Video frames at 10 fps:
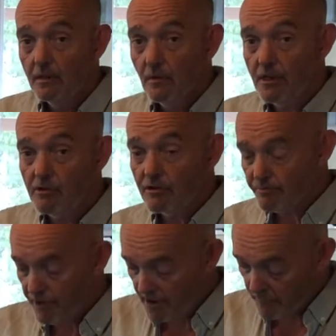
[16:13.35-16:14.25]
We're just
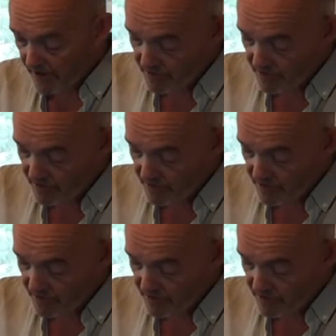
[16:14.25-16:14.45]
putting a bit of